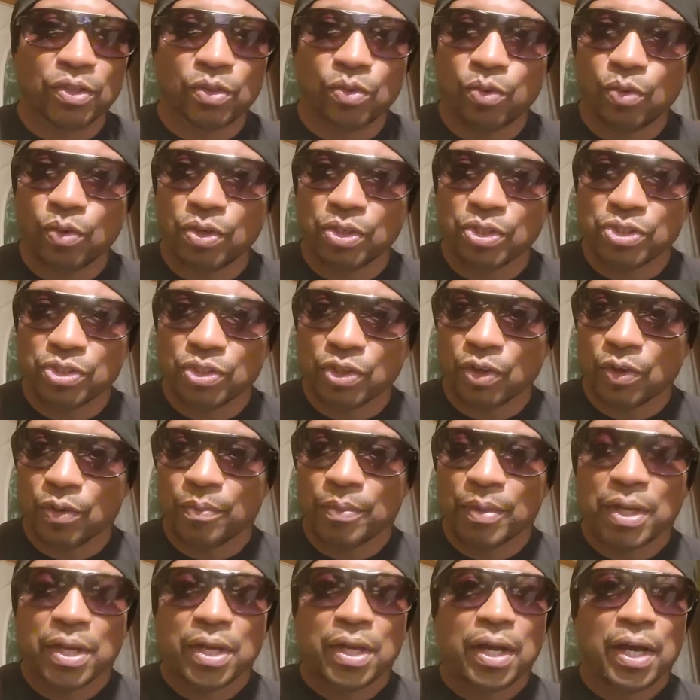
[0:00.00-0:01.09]
the corner, so
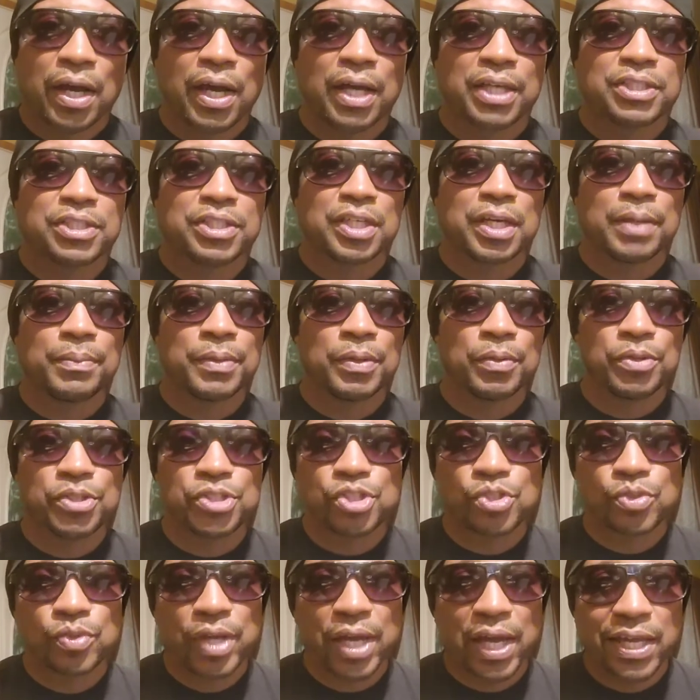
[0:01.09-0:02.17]
tell me
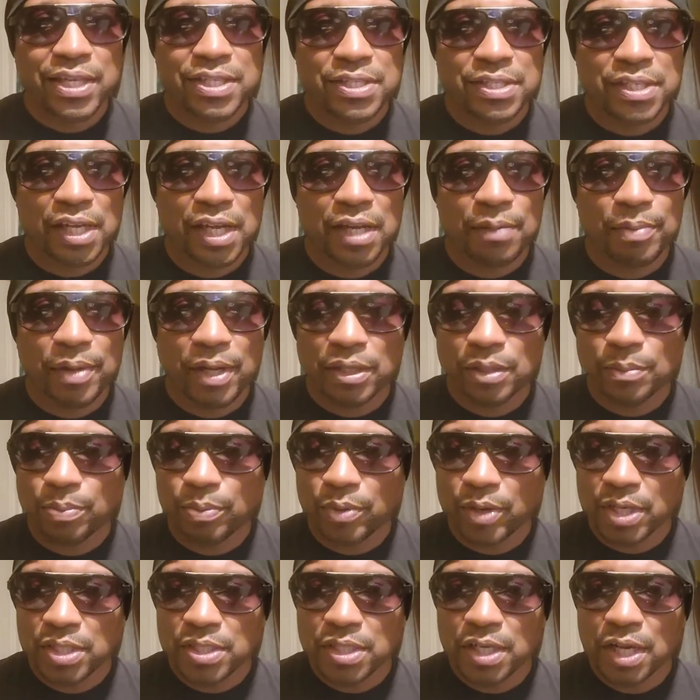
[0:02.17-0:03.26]
what you guys think about the
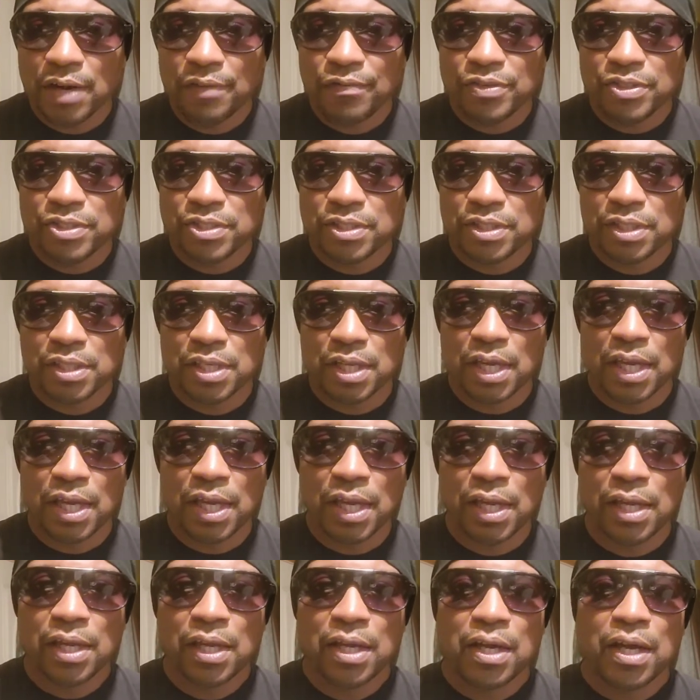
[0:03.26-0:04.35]
press conference
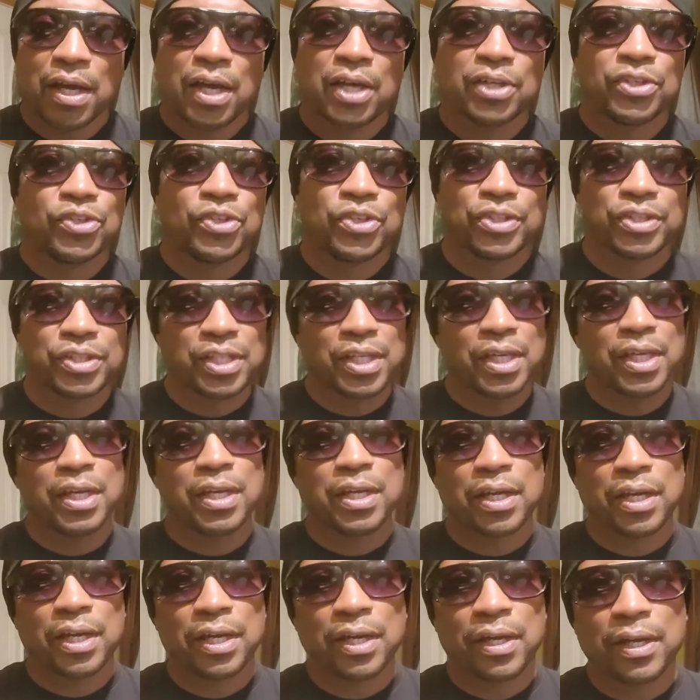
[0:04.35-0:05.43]
today. Do you think
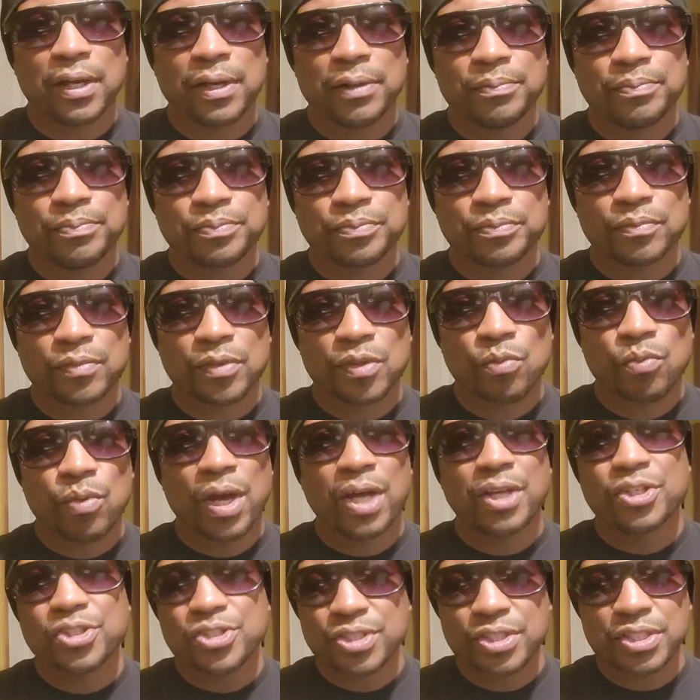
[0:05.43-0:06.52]

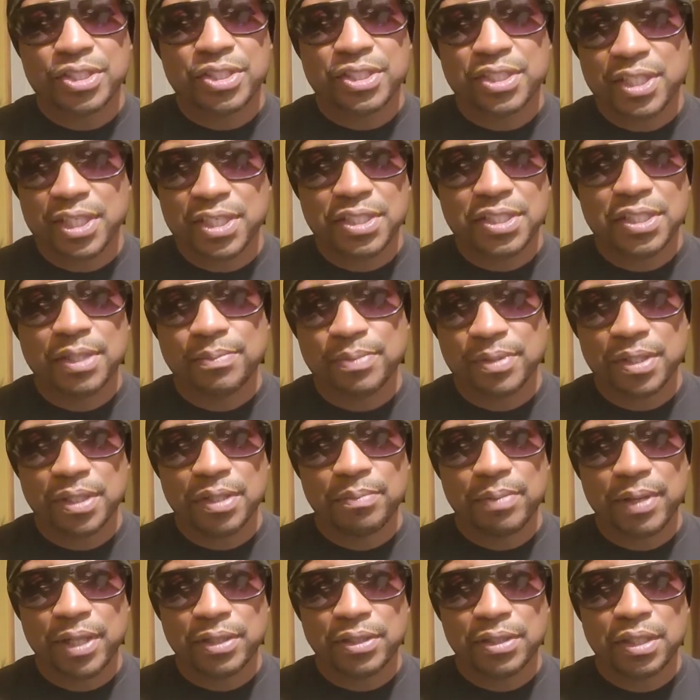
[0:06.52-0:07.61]
Wilder should have said something
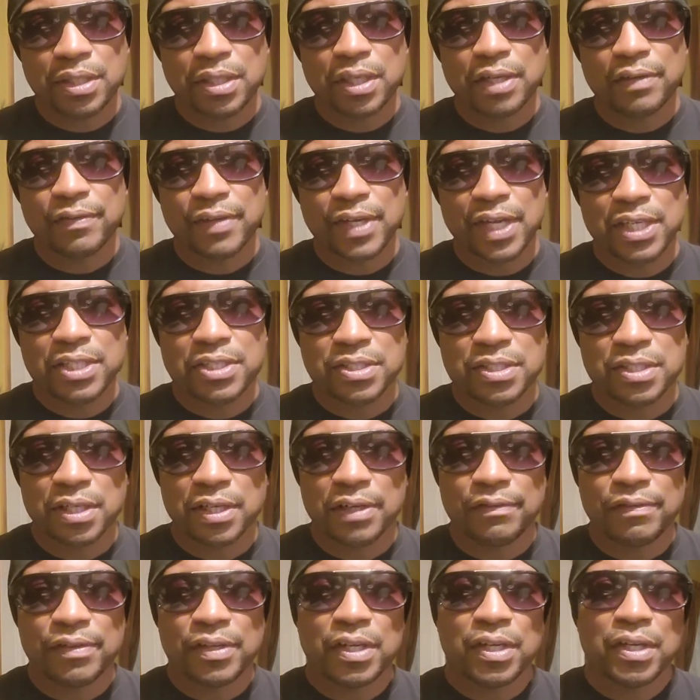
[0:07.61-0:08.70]
about the glove gate
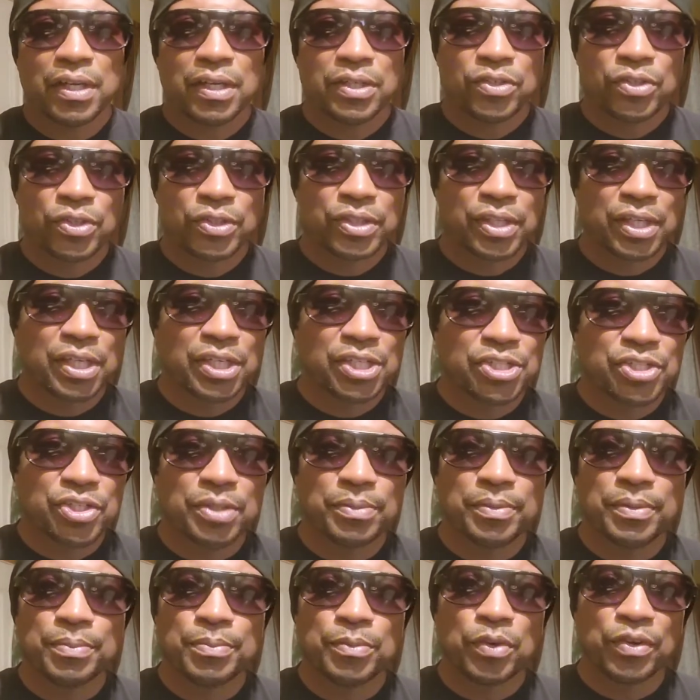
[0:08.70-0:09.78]
stuff? Do you think he should have
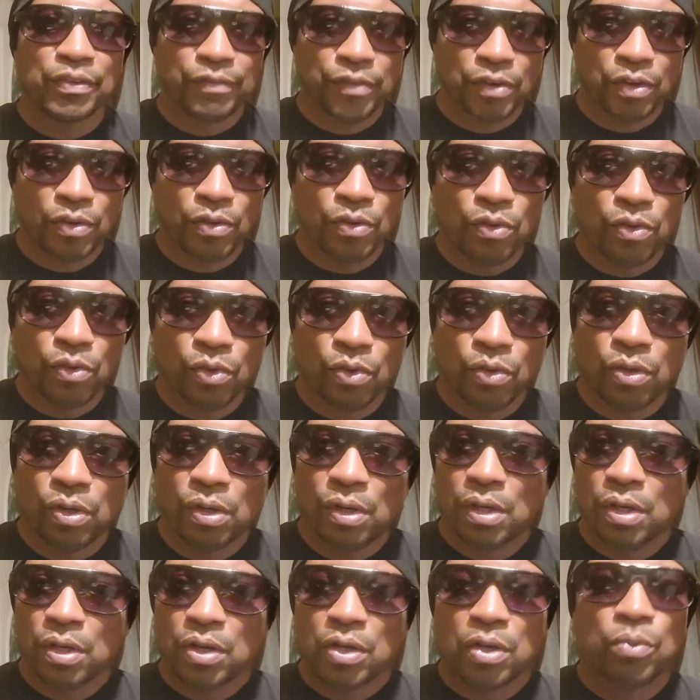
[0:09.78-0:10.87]
been more vocal,
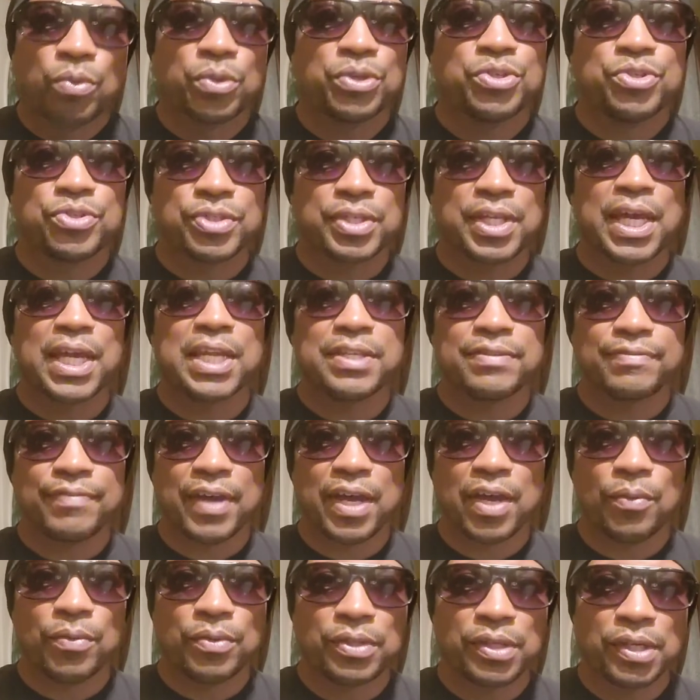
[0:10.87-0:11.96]
or were you
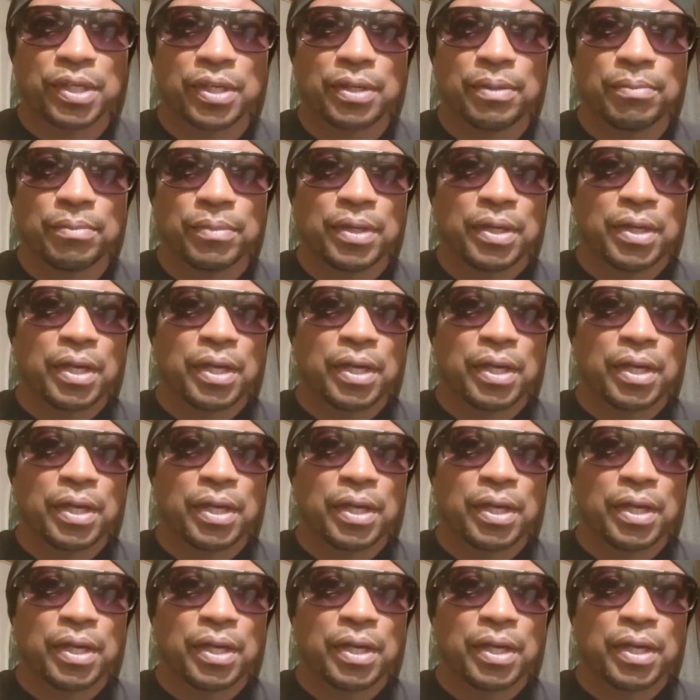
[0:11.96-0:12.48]
satisfied with him